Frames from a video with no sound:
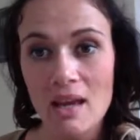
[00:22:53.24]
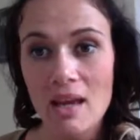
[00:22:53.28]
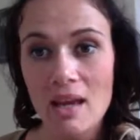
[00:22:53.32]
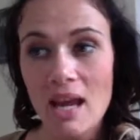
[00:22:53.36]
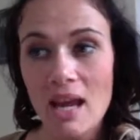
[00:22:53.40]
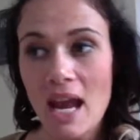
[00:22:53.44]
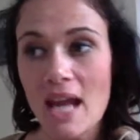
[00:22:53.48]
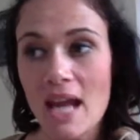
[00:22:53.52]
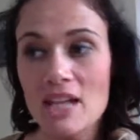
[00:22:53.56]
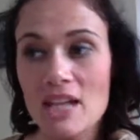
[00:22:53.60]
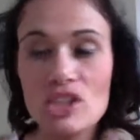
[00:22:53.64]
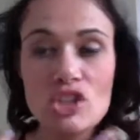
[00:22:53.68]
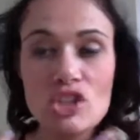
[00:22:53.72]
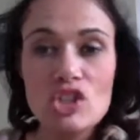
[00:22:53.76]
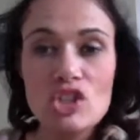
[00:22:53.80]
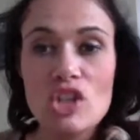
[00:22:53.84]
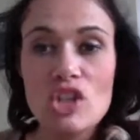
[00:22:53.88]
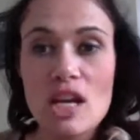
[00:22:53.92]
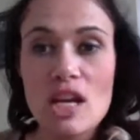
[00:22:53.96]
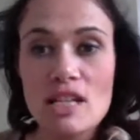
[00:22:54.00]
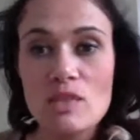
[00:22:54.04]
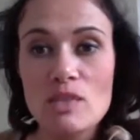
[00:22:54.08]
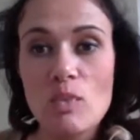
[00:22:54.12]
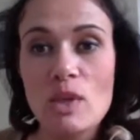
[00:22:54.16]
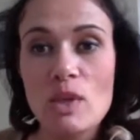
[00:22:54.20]
It's
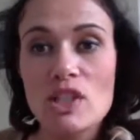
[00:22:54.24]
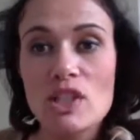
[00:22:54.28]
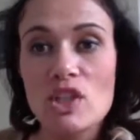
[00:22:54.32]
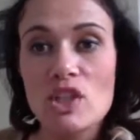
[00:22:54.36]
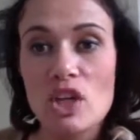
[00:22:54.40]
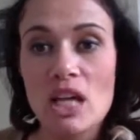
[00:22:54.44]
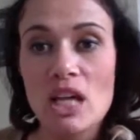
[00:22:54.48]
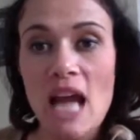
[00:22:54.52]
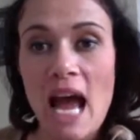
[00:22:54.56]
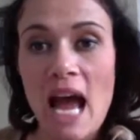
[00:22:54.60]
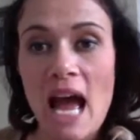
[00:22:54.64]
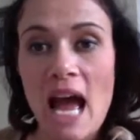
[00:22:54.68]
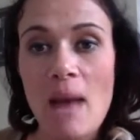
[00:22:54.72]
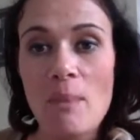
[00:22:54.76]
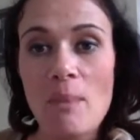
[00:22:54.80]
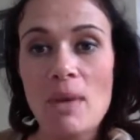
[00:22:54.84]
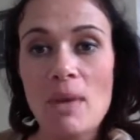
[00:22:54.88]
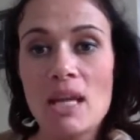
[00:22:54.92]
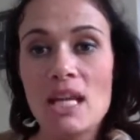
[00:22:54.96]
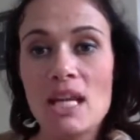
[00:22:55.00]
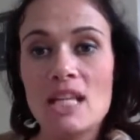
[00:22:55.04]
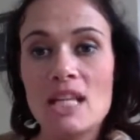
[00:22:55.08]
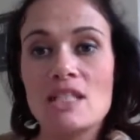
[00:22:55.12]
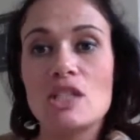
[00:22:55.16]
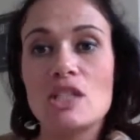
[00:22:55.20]
just what's going to happen.
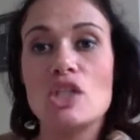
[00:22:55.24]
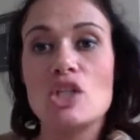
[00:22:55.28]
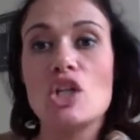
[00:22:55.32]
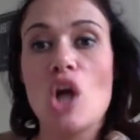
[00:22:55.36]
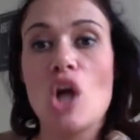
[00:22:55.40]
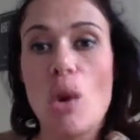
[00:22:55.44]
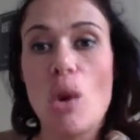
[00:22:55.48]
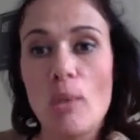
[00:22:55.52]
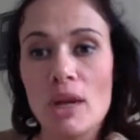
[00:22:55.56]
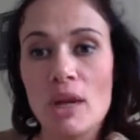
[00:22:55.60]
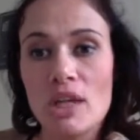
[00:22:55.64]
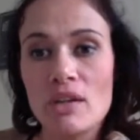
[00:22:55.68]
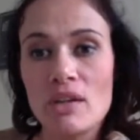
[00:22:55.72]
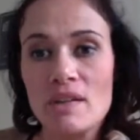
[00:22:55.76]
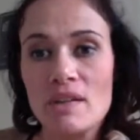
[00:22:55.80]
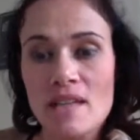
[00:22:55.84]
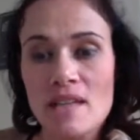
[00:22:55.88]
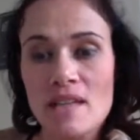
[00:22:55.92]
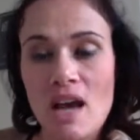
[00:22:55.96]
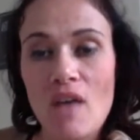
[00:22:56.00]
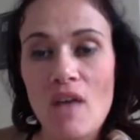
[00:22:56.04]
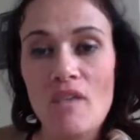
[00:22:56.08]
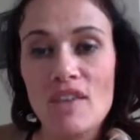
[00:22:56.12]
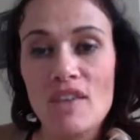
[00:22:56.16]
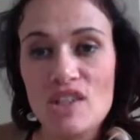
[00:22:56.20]
It's knowing
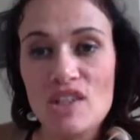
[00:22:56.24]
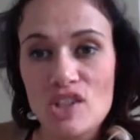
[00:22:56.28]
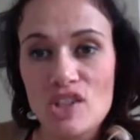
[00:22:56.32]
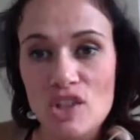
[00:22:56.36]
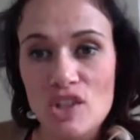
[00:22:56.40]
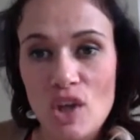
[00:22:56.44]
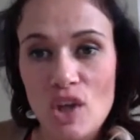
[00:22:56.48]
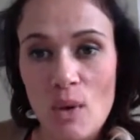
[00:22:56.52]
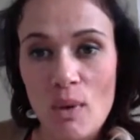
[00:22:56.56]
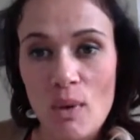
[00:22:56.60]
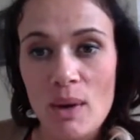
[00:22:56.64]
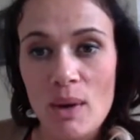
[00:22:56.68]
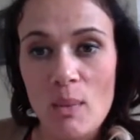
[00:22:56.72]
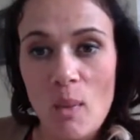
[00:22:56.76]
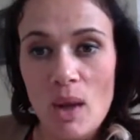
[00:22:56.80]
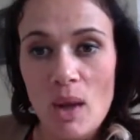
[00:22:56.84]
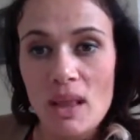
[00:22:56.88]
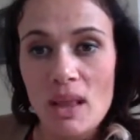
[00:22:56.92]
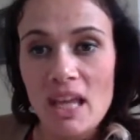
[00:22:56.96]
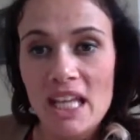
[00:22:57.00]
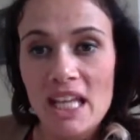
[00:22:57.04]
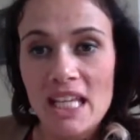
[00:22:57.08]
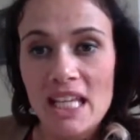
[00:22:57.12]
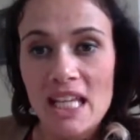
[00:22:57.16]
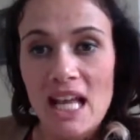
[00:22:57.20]
yourself. It's knowing what
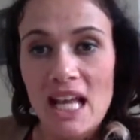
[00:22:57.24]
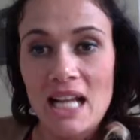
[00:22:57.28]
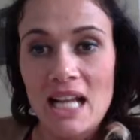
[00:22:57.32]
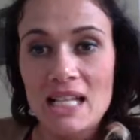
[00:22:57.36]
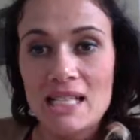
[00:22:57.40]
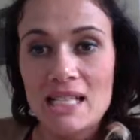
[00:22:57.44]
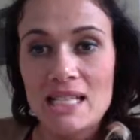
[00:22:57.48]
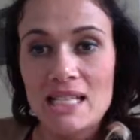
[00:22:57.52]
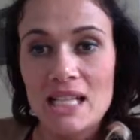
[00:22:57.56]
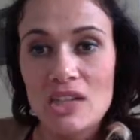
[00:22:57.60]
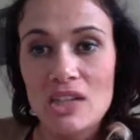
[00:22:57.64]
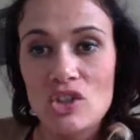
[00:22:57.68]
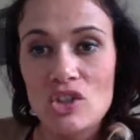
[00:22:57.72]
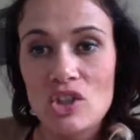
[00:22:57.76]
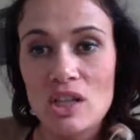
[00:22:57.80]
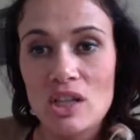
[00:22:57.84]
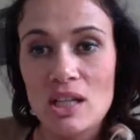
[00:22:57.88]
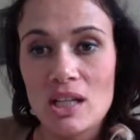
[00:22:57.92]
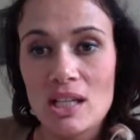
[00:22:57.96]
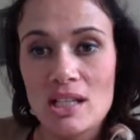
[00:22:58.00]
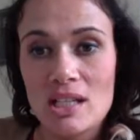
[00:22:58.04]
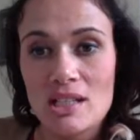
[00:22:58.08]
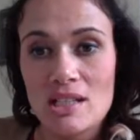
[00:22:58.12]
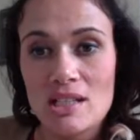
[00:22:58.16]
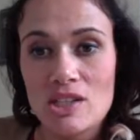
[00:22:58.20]
like that addiction
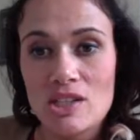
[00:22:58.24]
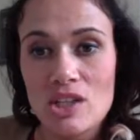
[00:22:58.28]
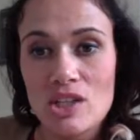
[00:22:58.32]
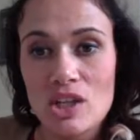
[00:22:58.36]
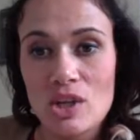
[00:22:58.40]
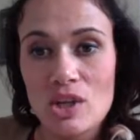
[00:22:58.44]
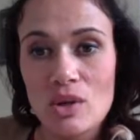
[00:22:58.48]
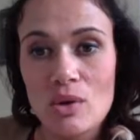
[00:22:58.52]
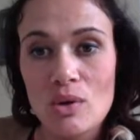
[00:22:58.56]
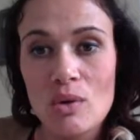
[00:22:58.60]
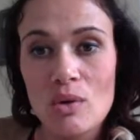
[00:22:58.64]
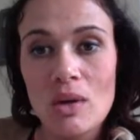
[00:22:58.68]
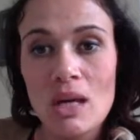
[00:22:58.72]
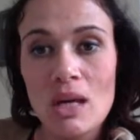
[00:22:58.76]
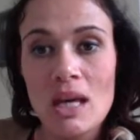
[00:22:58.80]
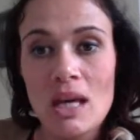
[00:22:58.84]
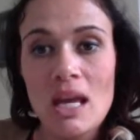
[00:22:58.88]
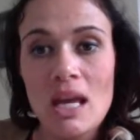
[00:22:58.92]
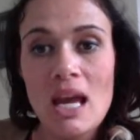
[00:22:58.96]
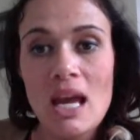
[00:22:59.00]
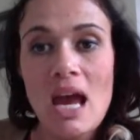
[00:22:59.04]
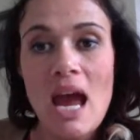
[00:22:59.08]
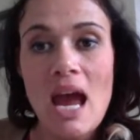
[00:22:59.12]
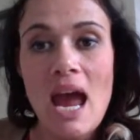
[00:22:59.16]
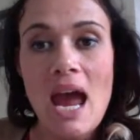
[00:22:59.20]
is too,
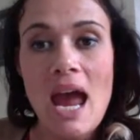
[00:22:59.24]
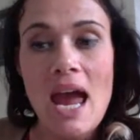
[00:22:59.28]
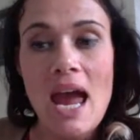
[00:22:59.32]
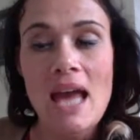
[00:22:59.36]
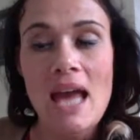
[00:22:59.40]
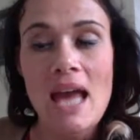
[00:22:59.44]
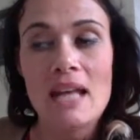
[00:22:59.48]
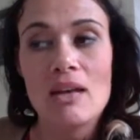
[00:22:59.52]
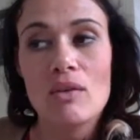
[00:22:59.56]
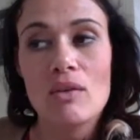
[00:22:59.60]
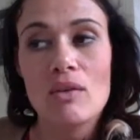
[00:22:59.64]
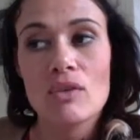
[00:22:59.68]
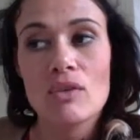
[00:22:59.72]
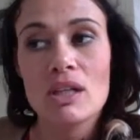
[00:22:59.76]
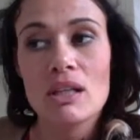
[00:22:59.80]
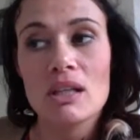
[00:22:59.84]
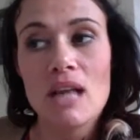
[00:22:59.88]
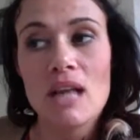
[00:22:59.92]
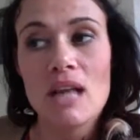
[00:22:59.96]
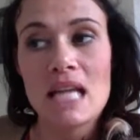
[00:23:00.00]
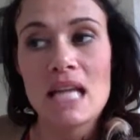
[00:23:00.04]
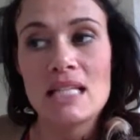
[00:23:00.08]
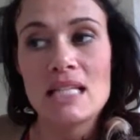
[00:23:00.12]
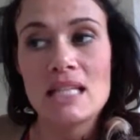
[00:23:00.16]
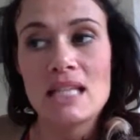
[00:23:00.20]
and
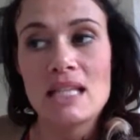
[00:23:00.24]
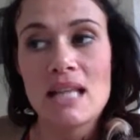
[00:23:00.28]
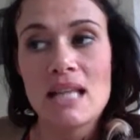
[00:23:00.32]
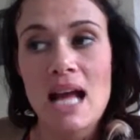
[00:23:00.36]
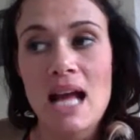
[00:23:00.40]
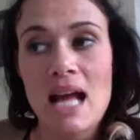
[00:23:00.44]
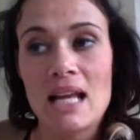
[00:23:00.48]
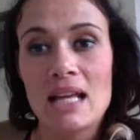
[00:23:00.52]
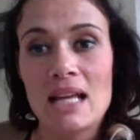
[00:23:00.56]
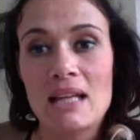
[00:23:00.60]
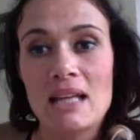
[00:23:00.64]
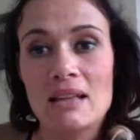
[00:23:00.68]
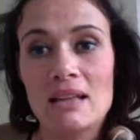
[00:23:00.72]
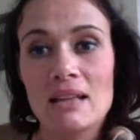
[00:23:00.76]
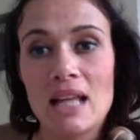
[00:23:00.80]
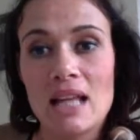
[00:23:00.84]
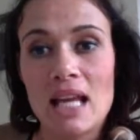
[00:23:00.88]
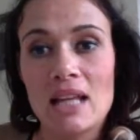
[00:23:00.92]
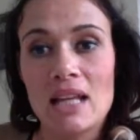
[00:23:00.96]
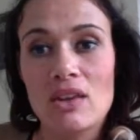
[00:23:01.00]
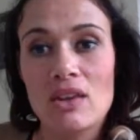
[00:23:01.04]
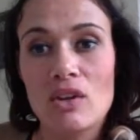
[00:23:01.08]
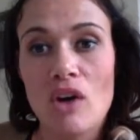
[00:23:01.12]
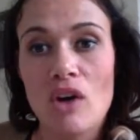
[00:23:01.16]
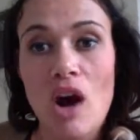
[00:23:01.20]
realizing that
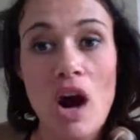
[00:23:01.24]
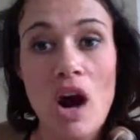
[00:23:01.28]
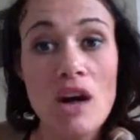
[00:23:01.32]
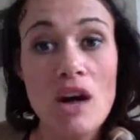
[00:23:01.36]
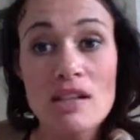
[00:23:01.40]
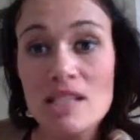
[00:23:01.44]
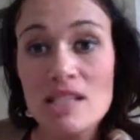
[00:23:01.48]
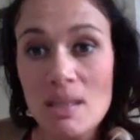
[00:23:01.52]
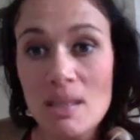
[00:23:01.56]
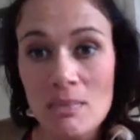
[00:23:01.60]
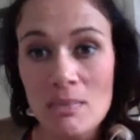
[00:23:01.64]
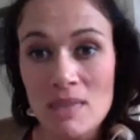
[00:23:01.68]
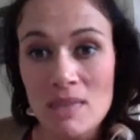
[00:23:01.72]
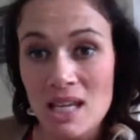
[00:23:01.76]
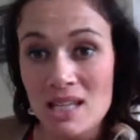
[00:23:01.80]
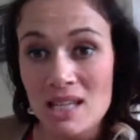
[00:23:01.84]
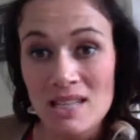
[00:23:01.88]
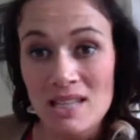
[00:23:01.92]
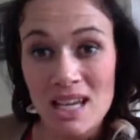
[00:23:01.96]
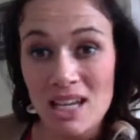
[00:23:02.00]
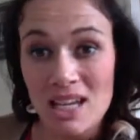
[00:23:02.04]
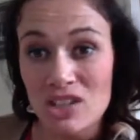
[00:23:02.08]
like there are some things I can